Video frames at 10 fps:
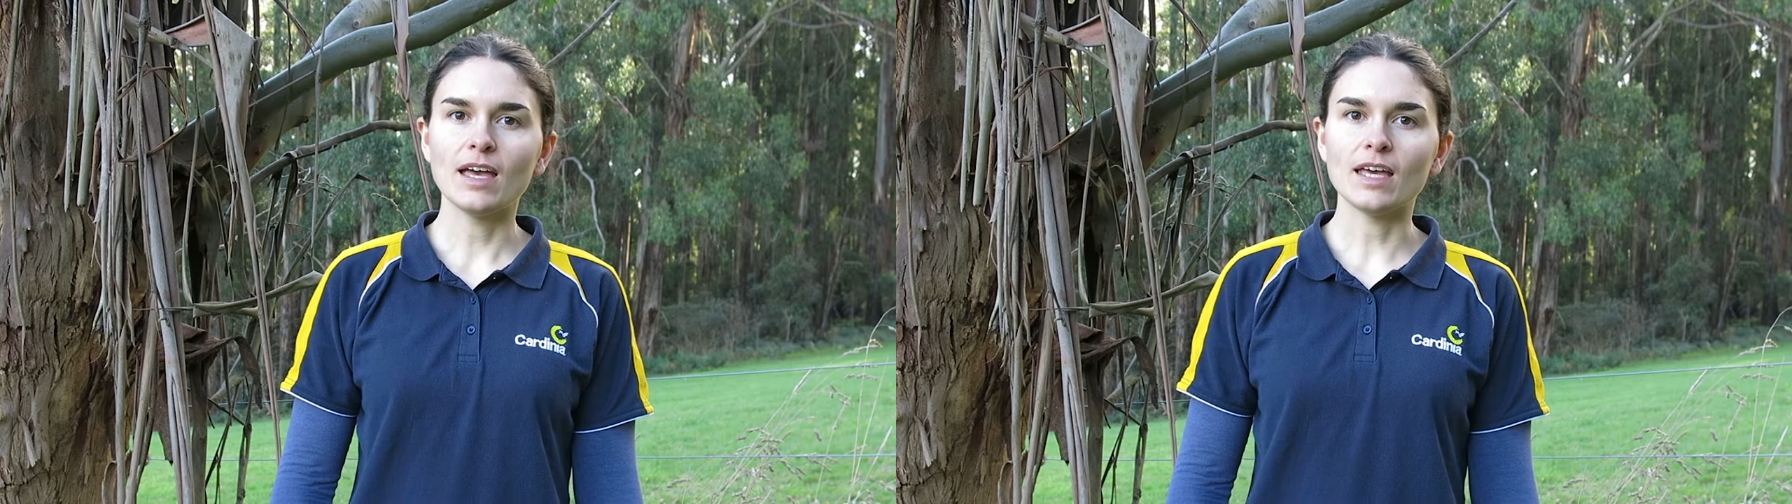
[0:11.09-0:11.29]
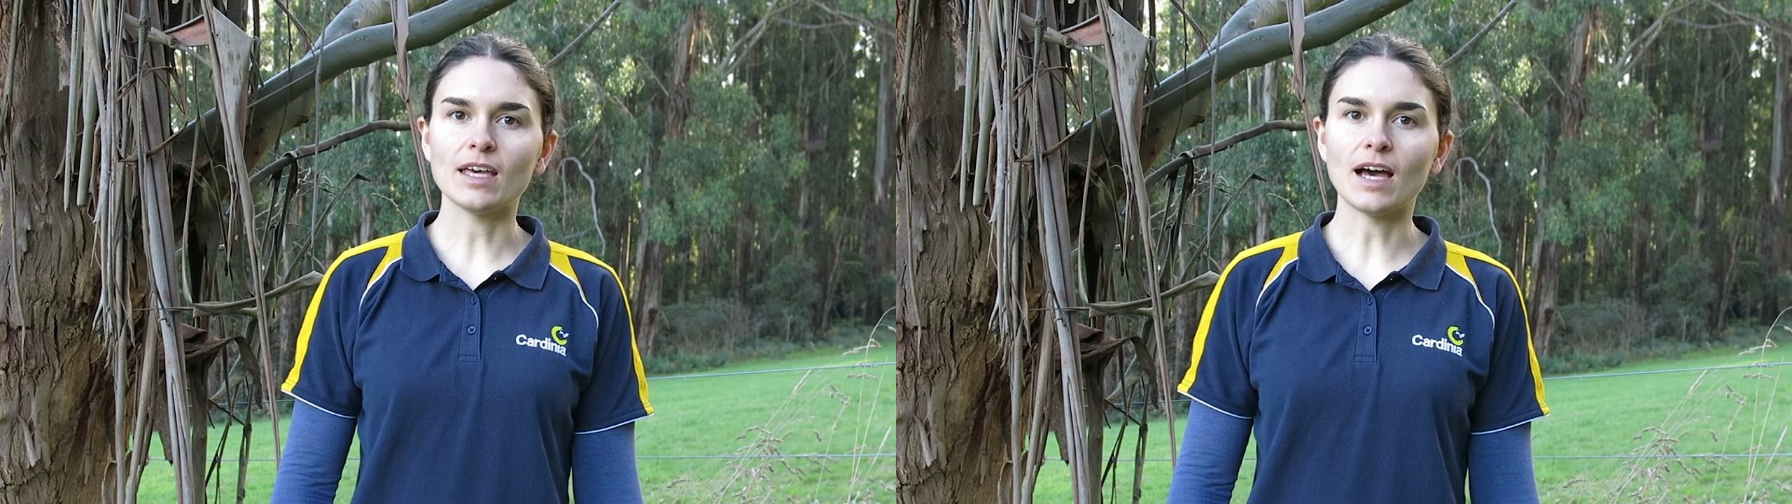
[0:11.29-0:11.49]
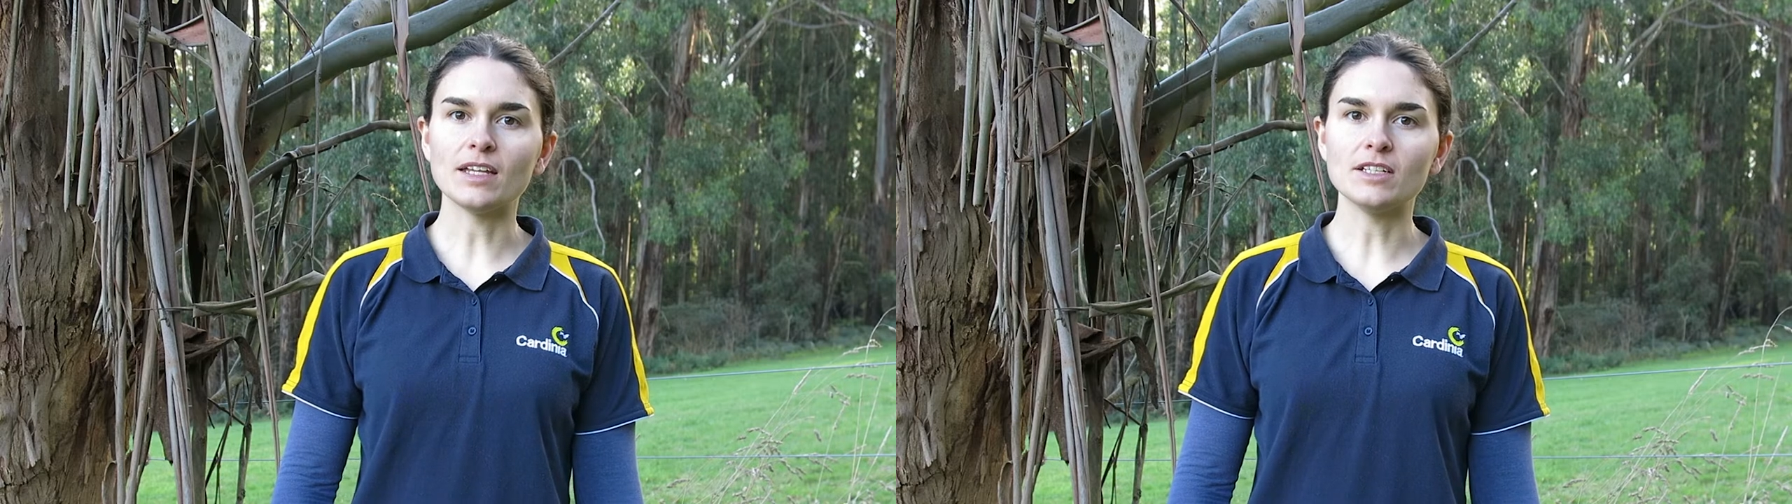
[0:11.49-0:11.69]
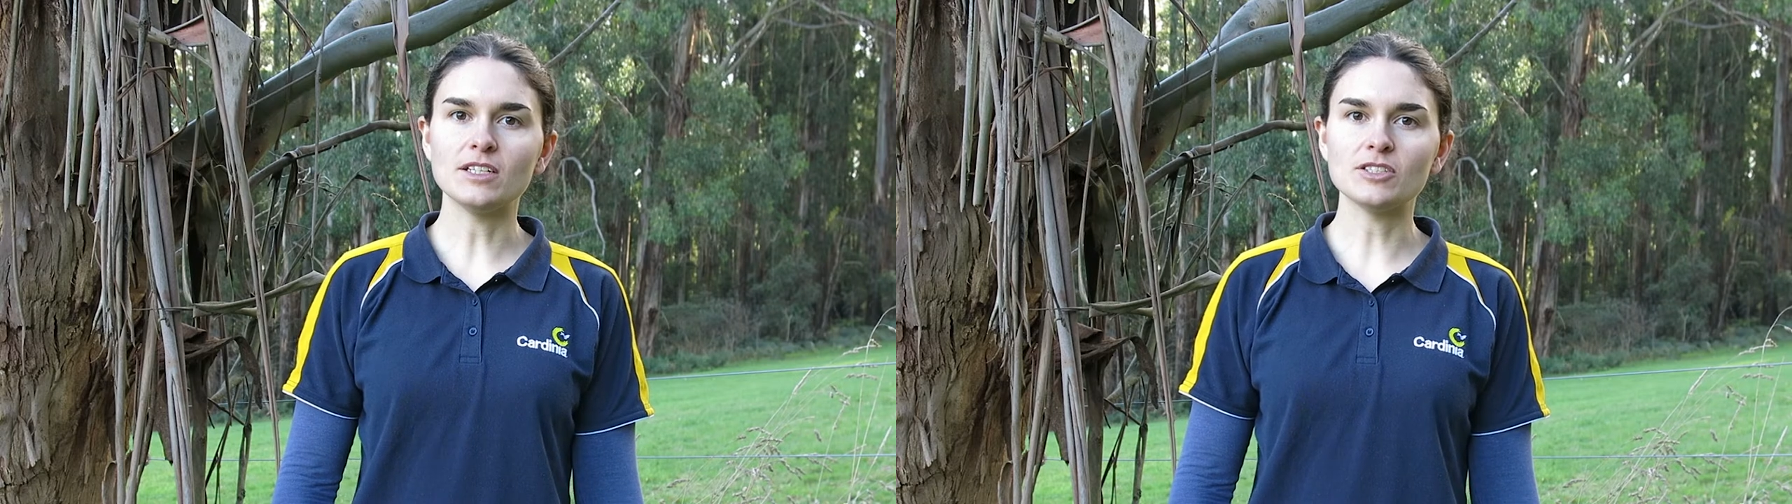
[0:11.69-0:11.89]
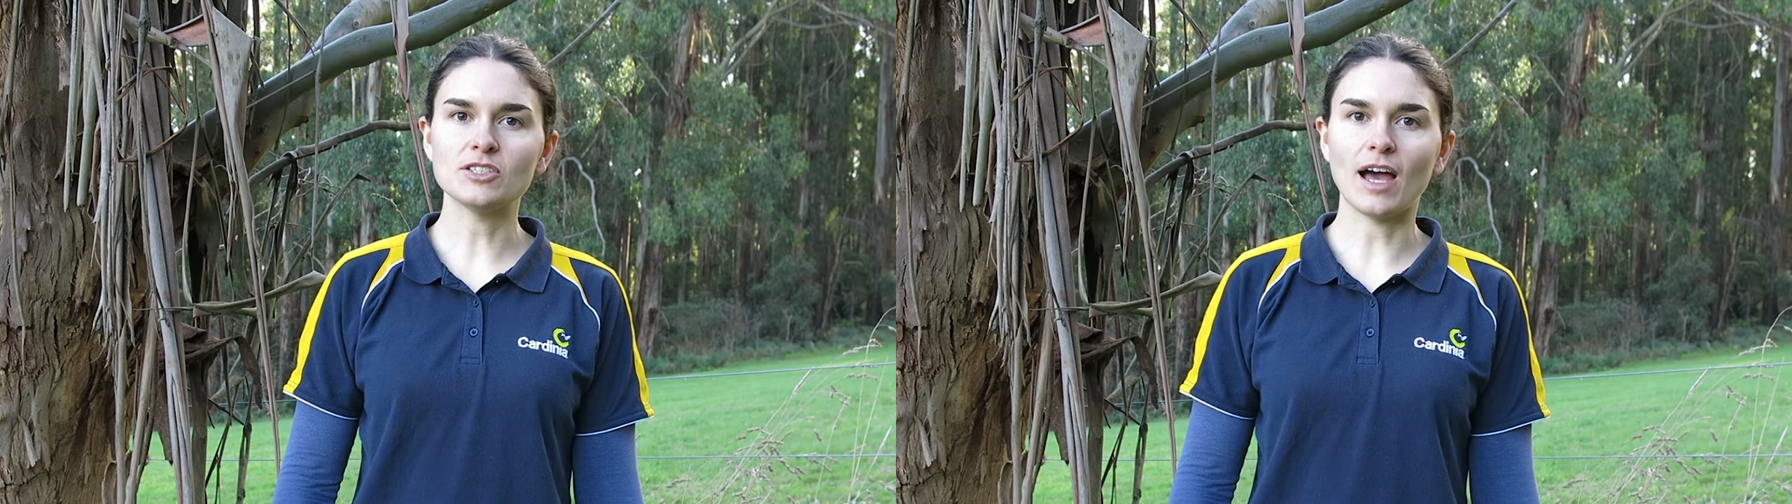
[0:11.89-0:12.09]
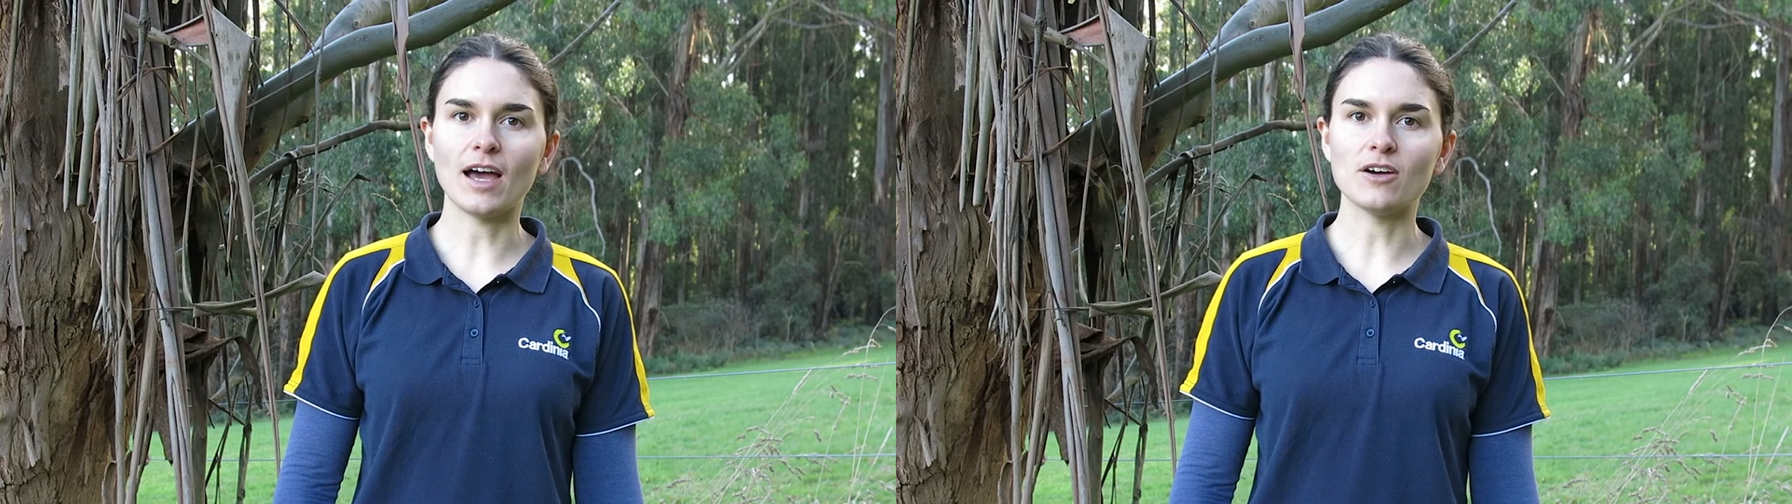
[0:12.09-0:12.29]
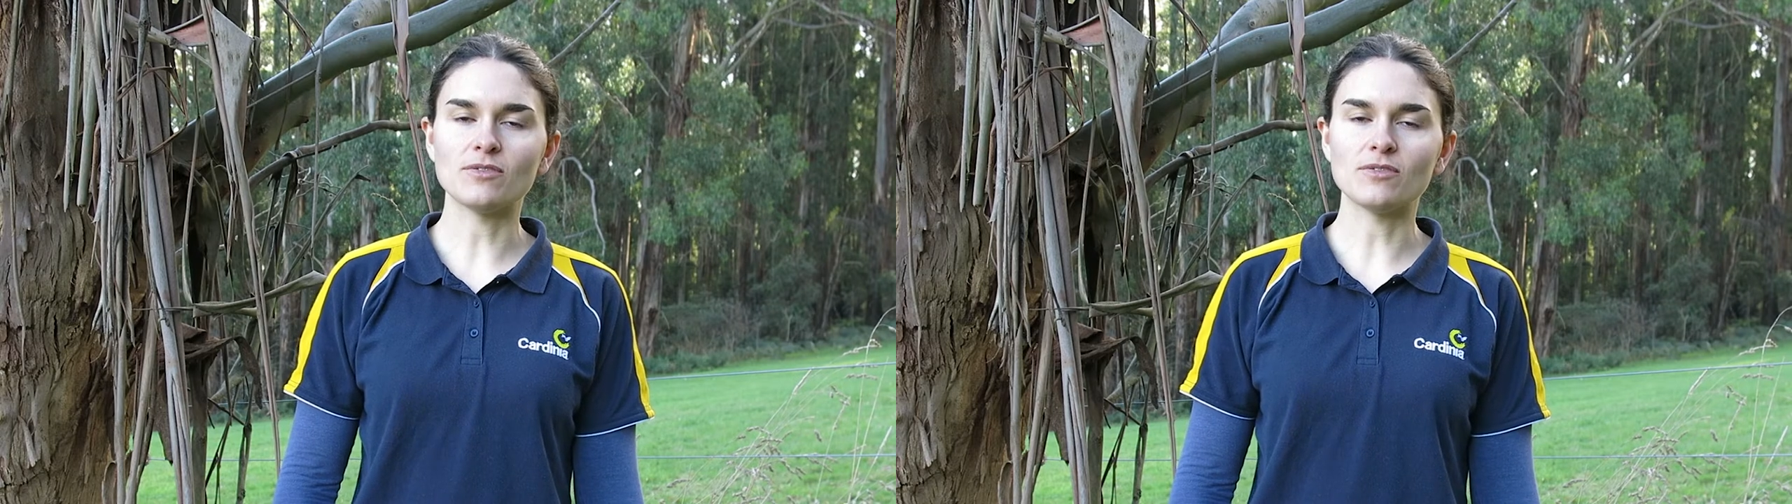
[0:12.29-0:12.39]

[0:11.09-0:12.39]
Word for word: In Cardinia Shire,